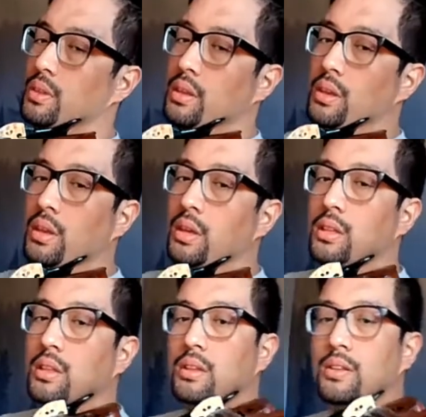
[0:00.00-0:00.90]

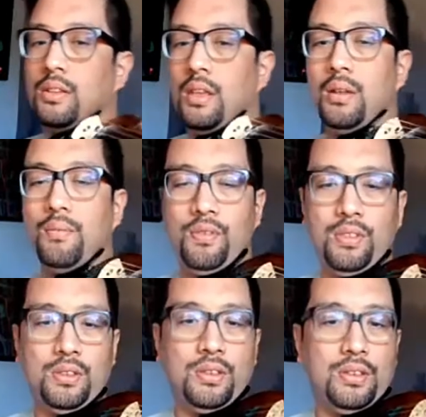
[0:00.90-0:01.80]
And the setup for
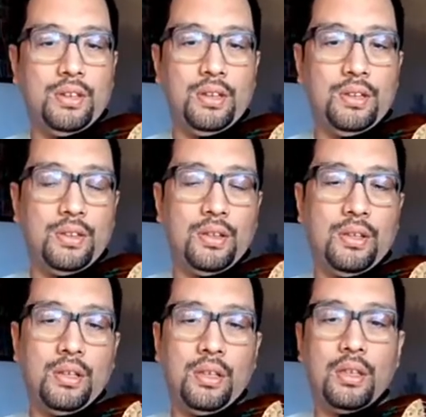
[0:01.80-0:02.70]
this is just
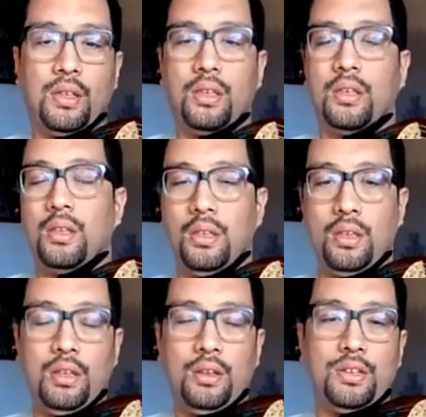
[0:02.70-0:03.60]

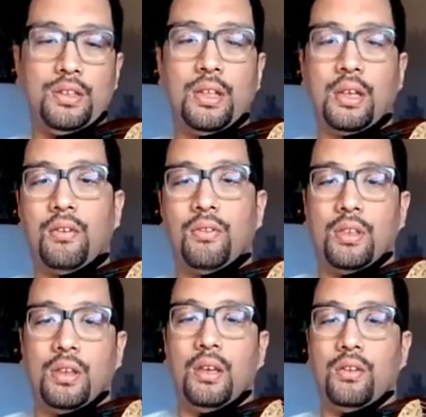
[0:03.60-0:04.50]
like
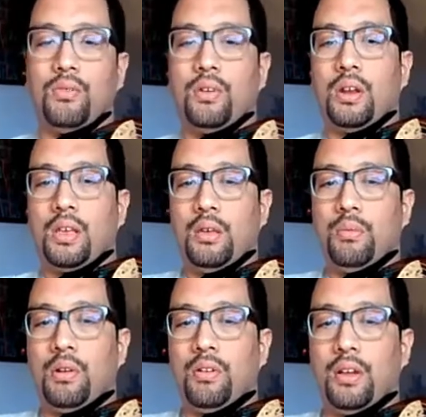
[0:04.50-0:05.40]
everything else. We're going to keep
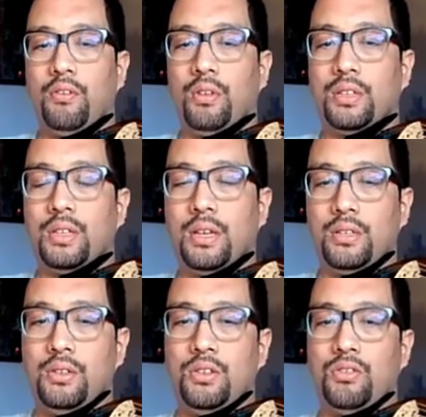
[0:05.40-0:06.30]
our wrist nice
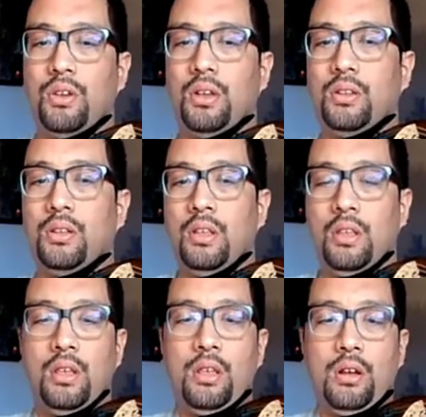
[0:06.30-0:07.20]
and straight,
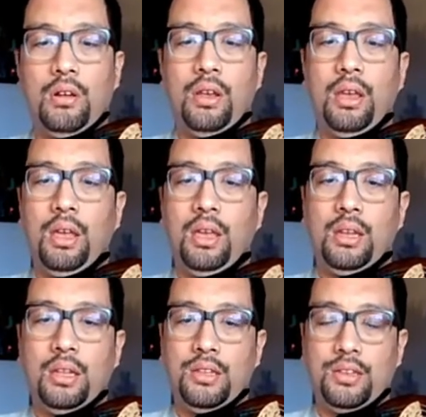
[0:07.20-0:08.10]
our hand
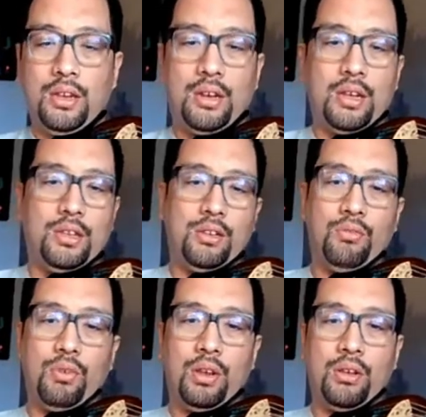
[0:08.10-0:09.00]
inside nice
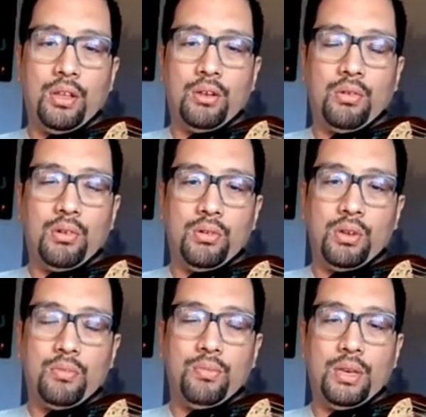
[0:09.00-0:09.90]
and round like we're holding
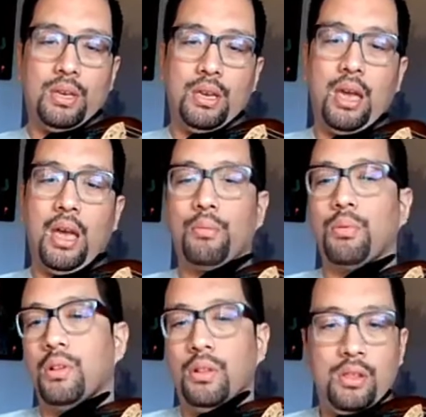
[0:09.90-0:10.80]
a big
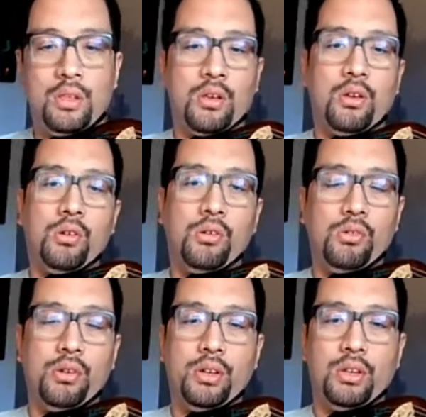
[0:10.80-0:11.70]
apple,
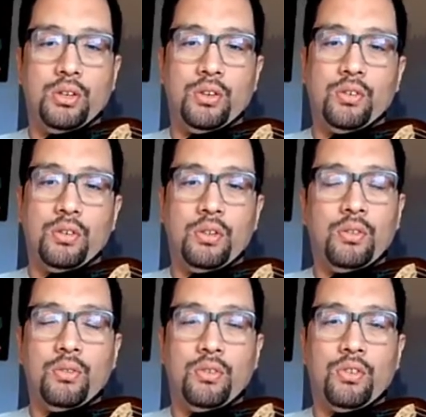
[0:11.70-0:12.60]
orange,
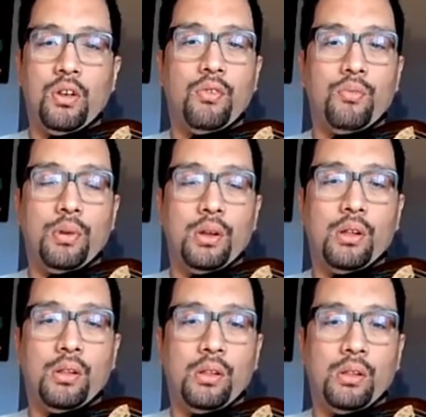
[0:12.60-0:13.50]
softball,